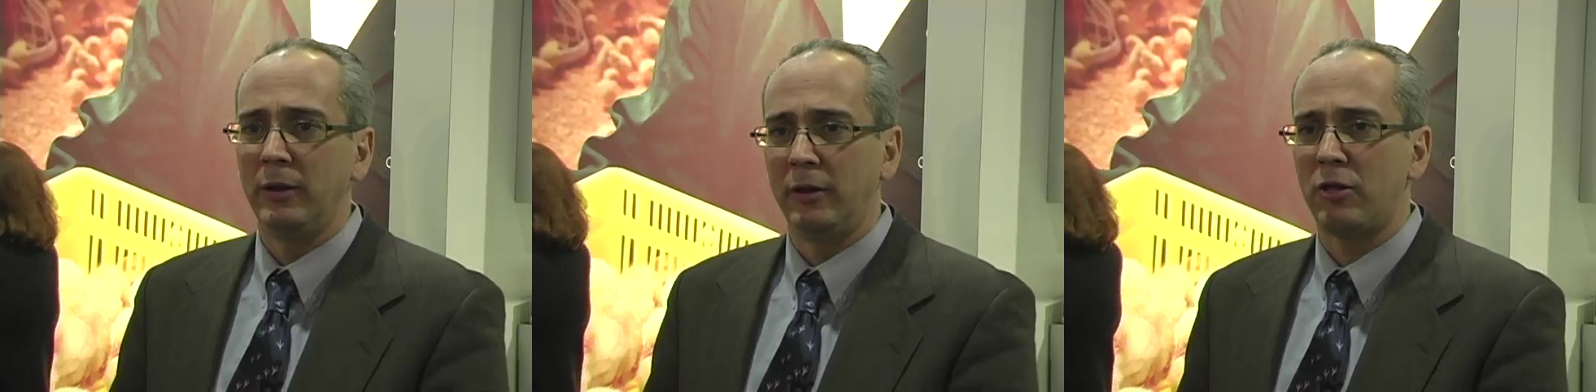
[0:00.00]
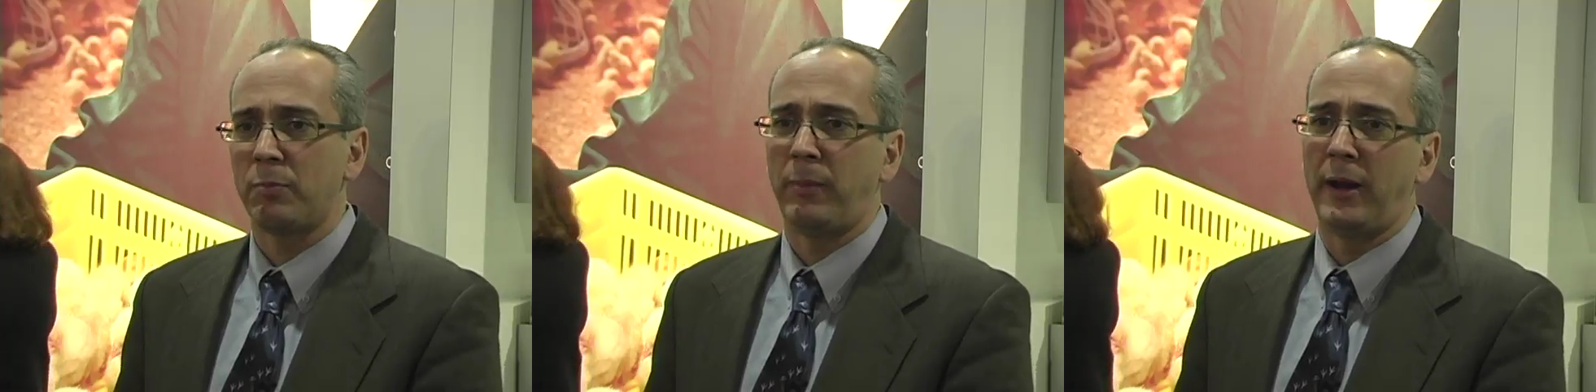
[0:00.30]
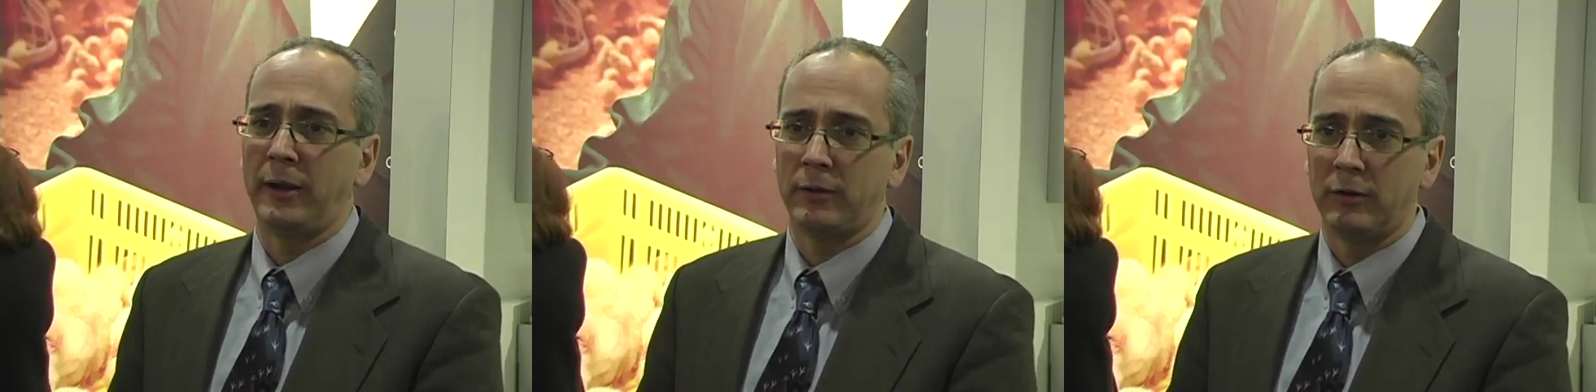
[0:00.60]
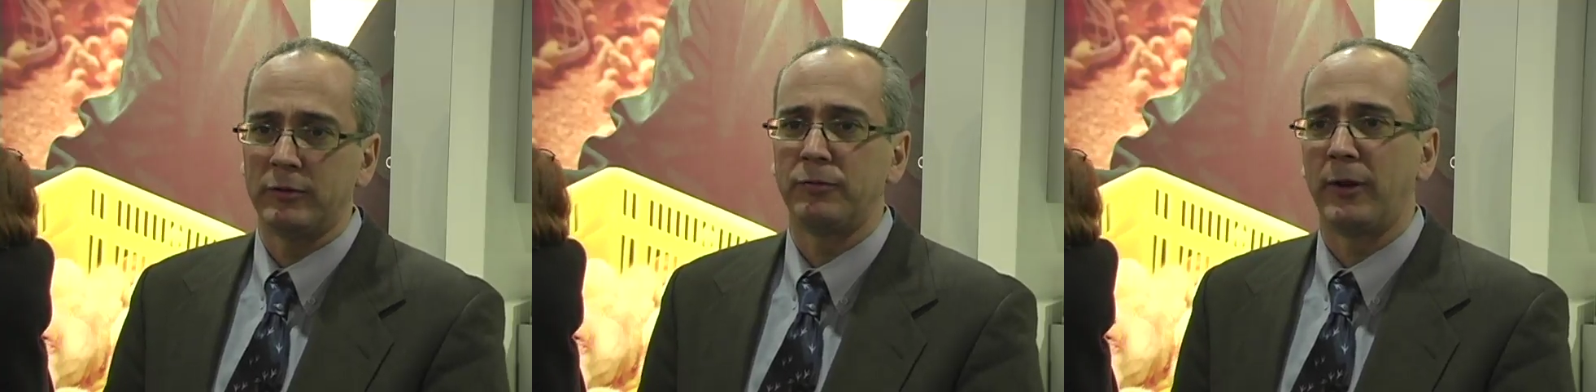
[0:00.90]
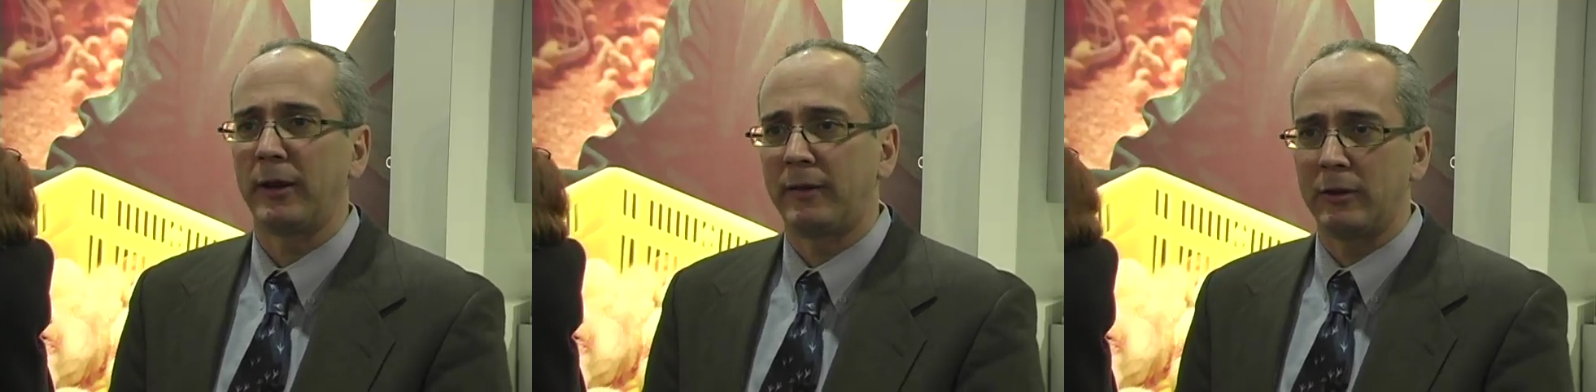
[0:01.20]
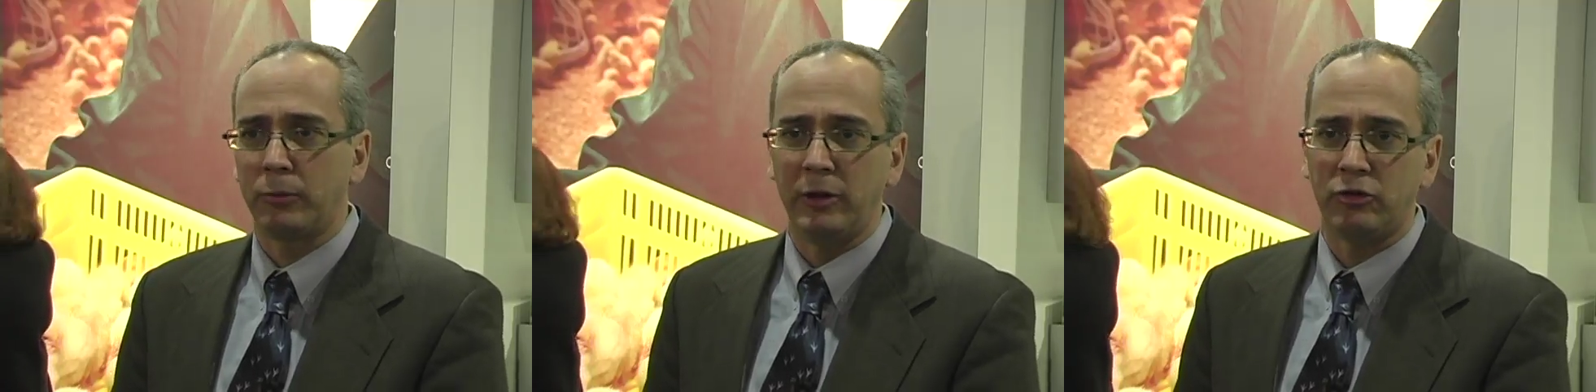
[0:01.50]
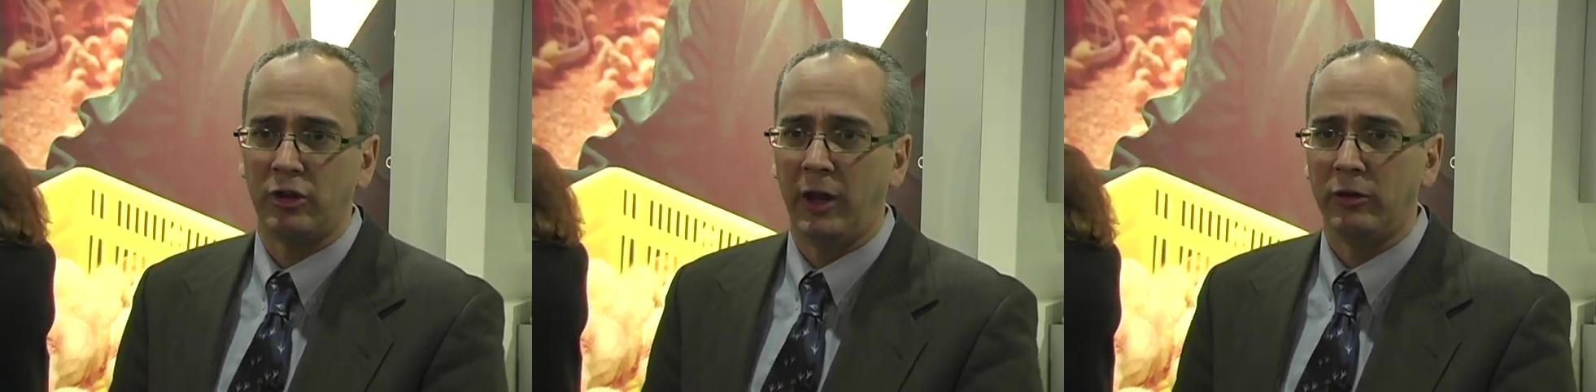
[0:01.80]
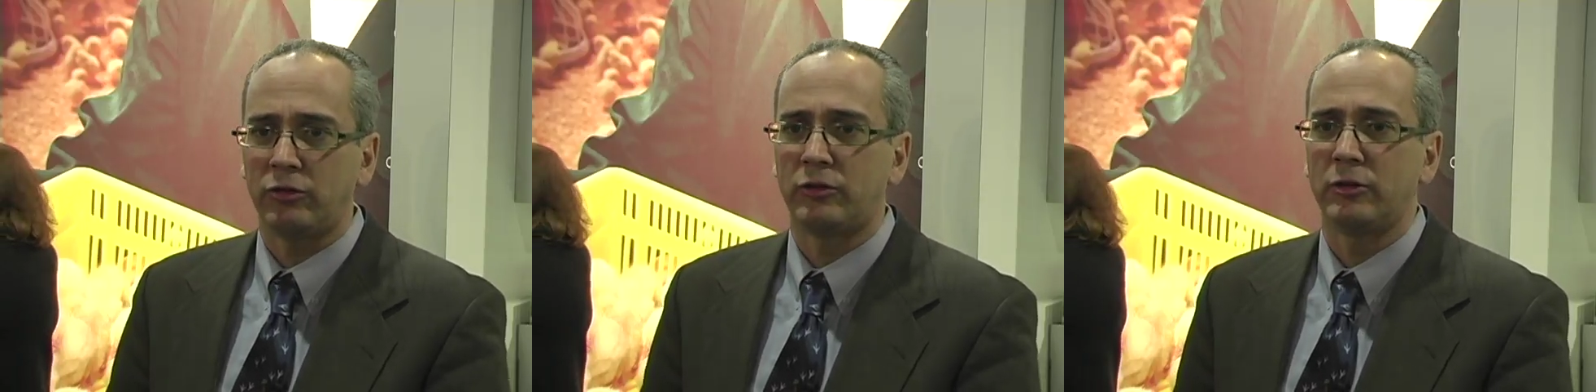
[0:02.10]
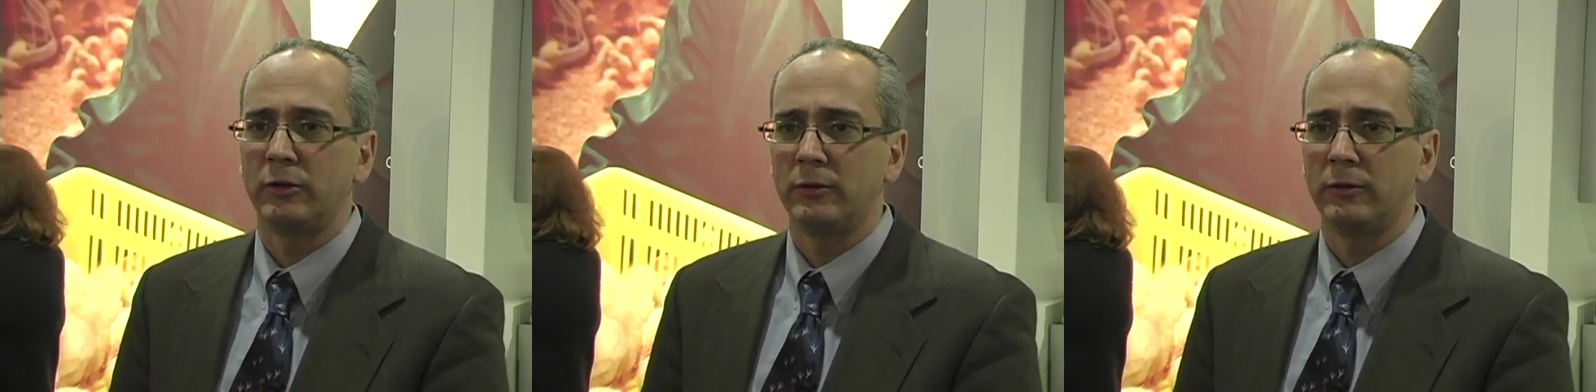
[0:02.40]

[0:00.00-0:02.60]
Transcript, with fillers: in spite of the fact that we changed